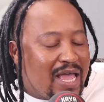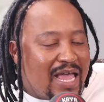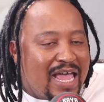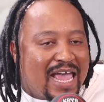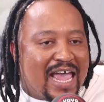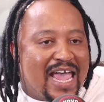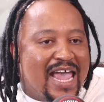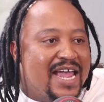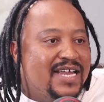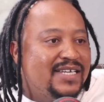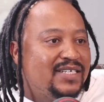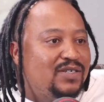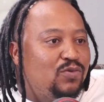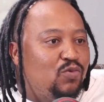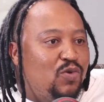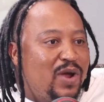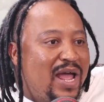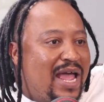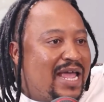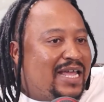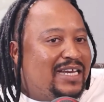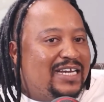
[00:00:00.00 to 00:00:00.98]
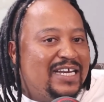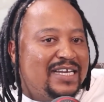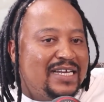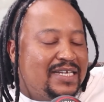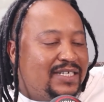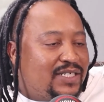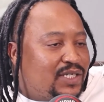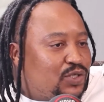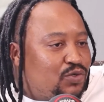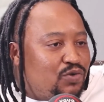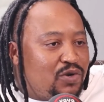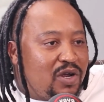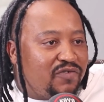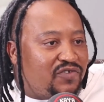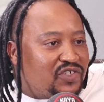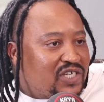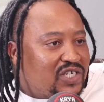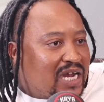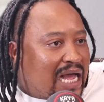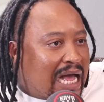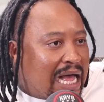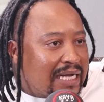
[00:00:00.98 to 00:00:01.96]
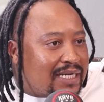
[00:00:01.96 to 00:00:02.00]
And we're in an industry of
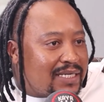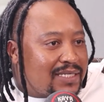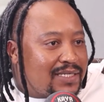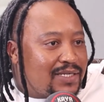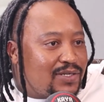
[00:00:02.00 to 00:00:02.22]
sharks.